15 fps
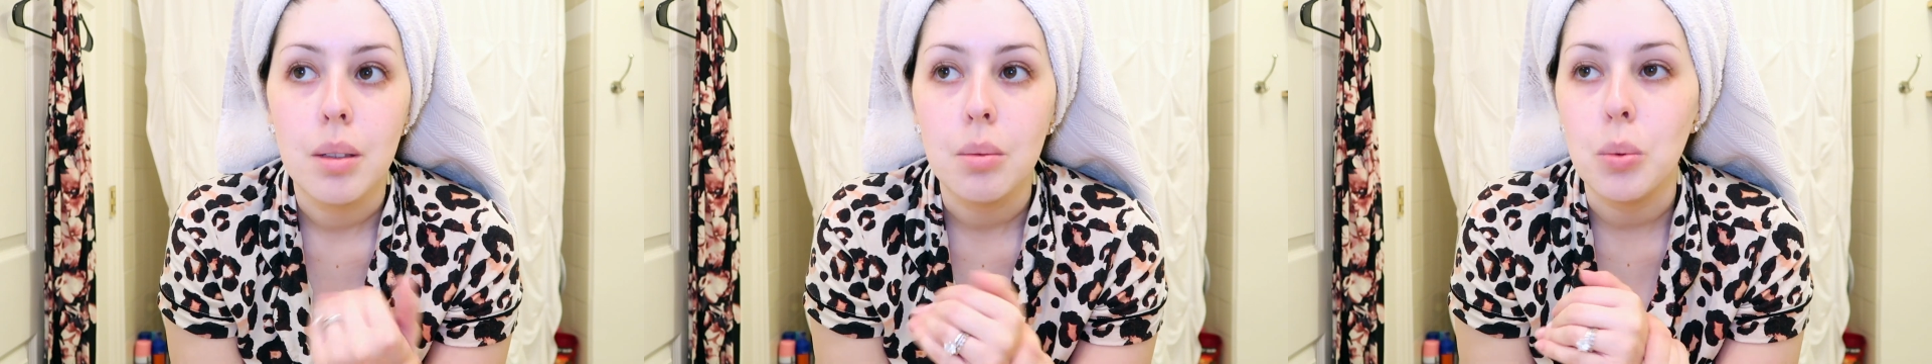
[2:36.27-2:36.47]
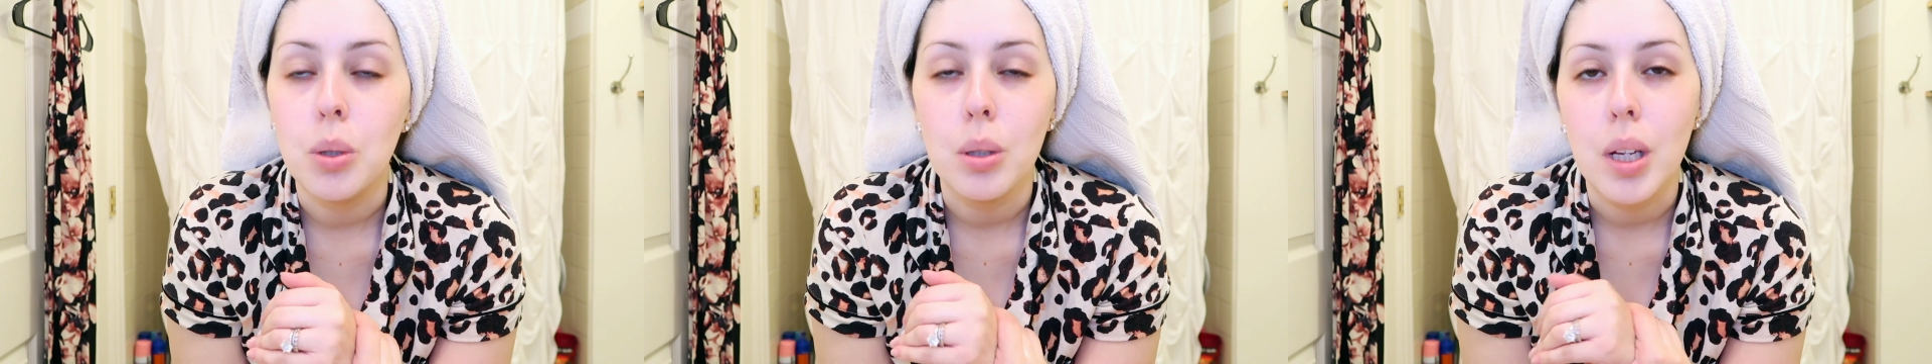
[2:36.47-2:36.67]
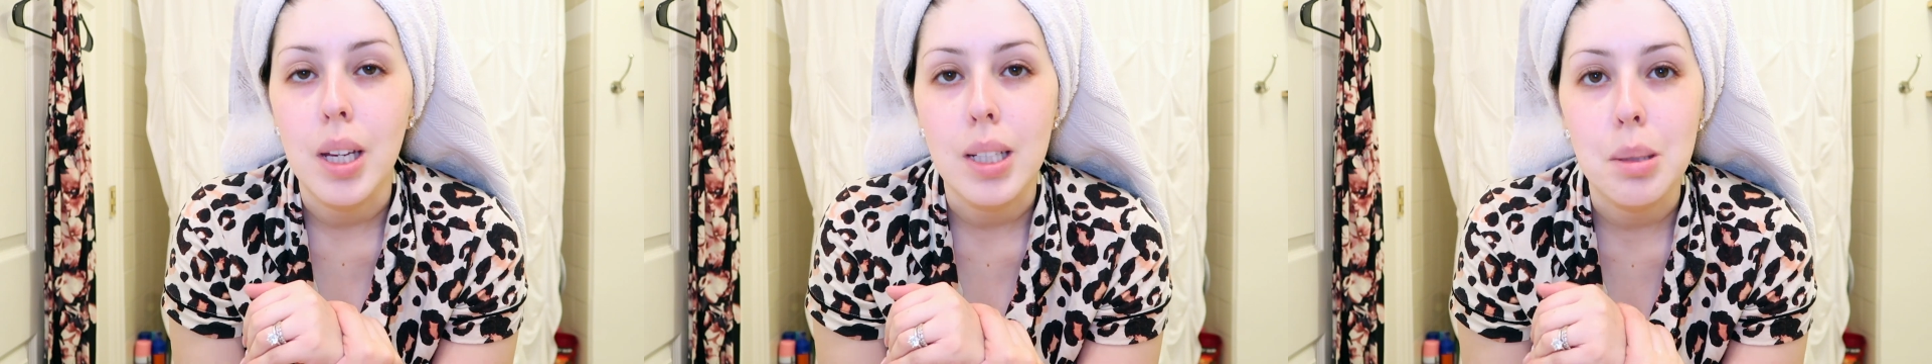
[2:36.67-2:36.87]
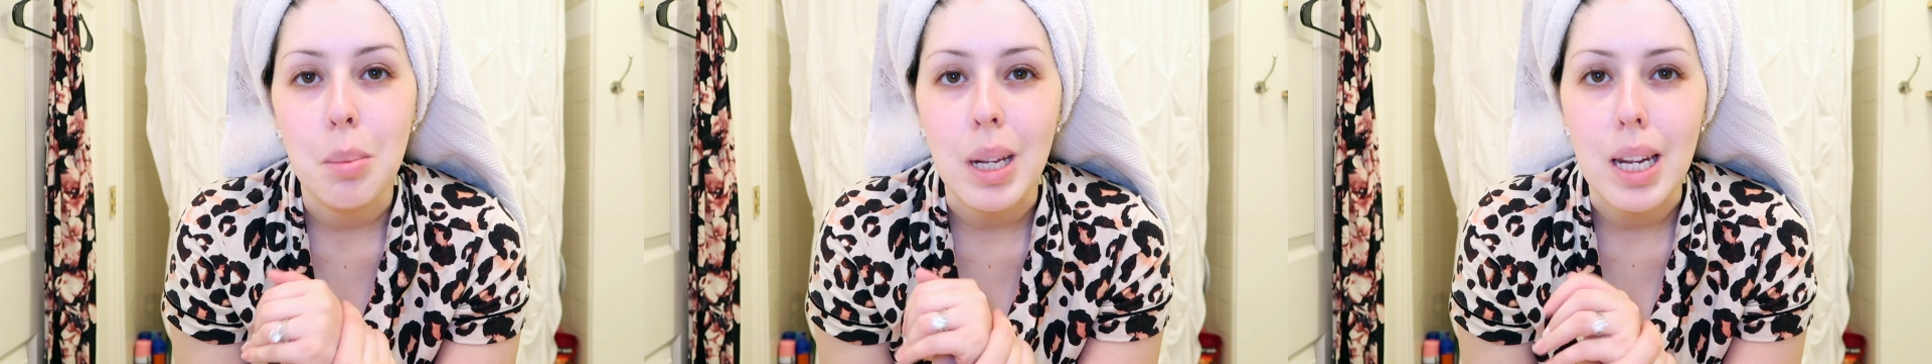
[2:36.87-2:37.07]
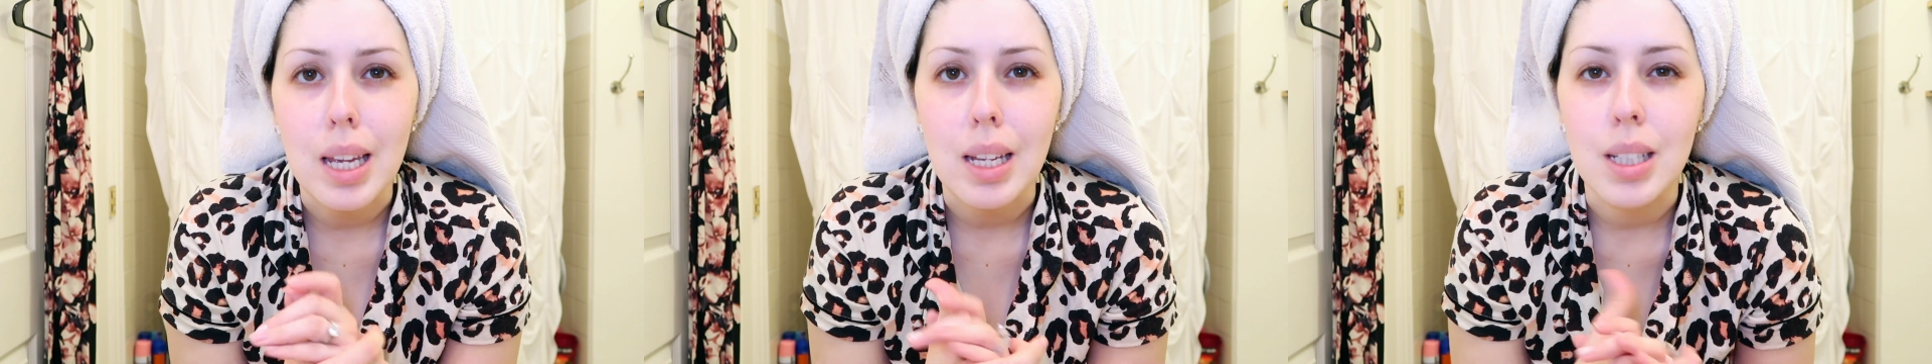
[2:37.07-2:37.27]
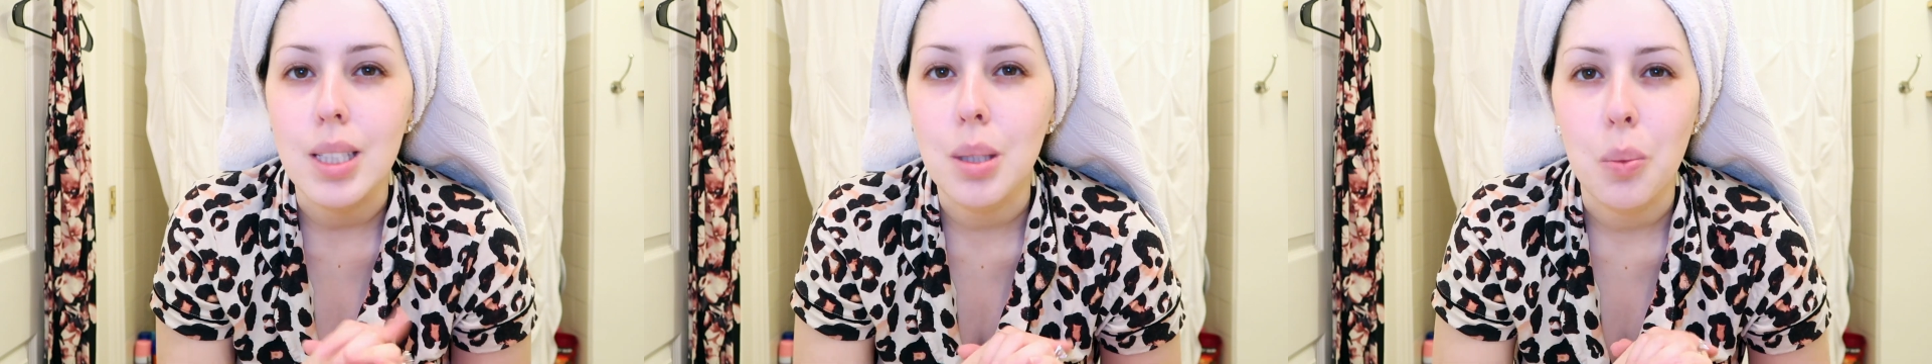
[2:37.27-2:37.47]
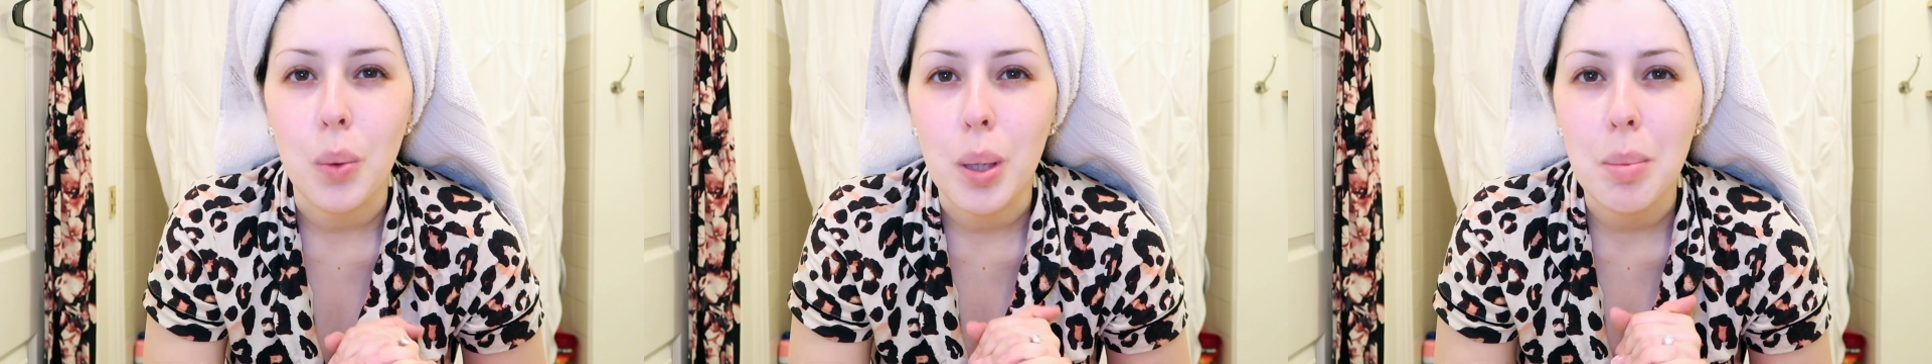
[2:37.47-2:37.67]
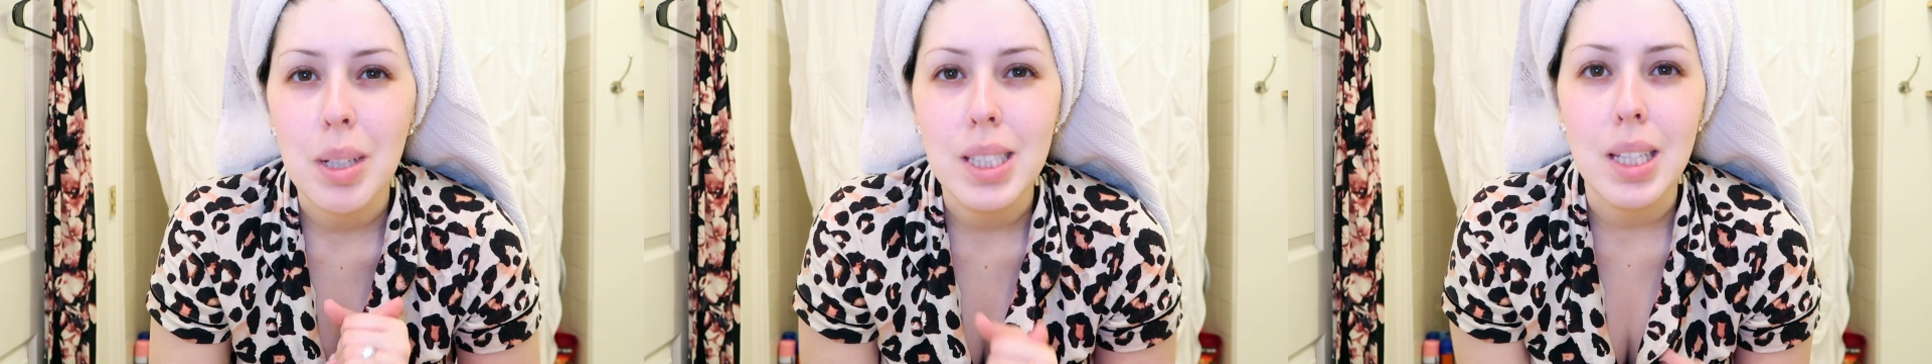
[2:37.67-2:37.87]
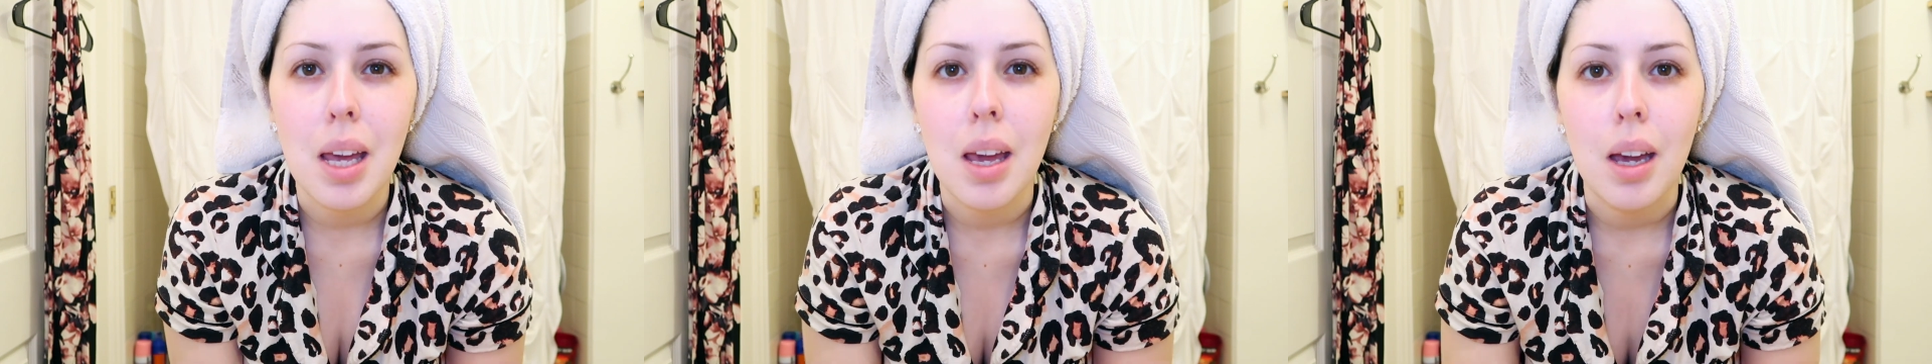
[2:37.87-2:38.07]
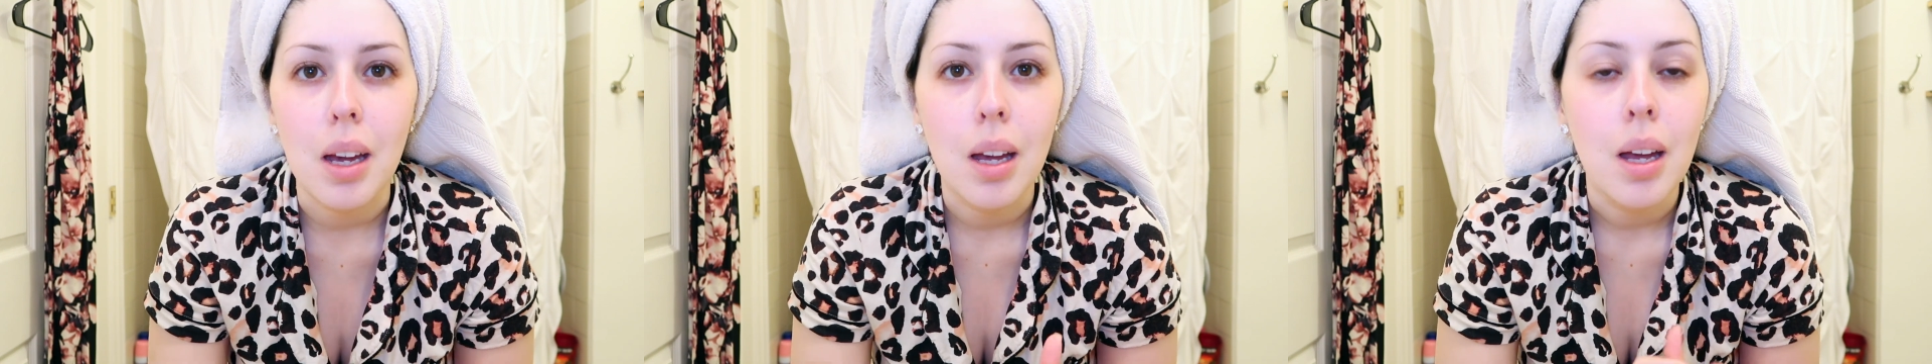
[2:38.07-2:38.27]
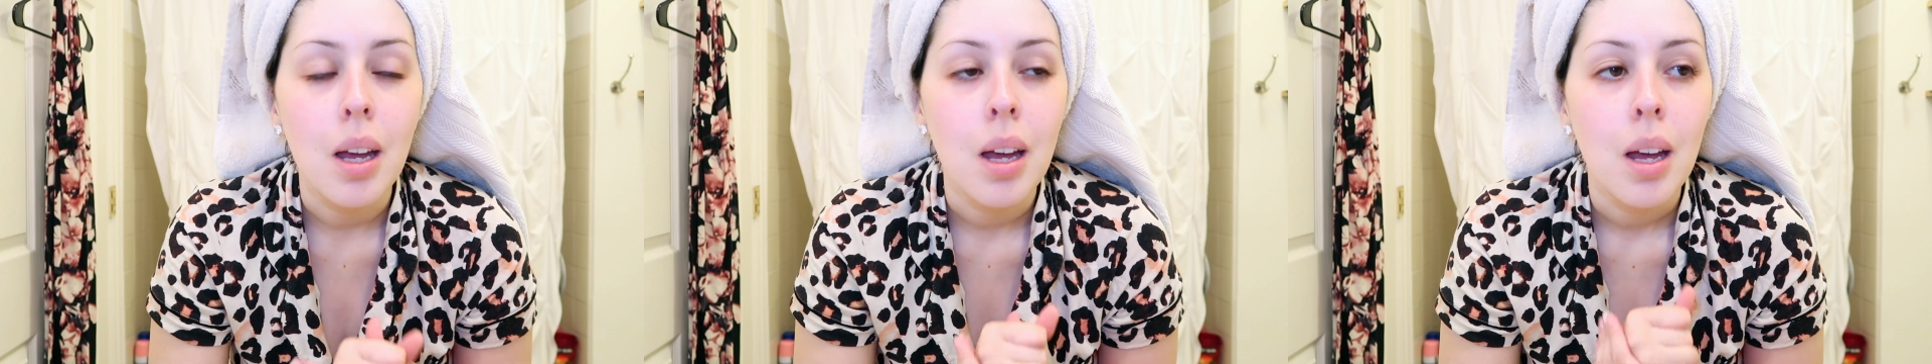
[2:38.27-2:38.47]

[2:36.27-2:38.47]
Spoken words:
Well, I guess my knees. What am I saying?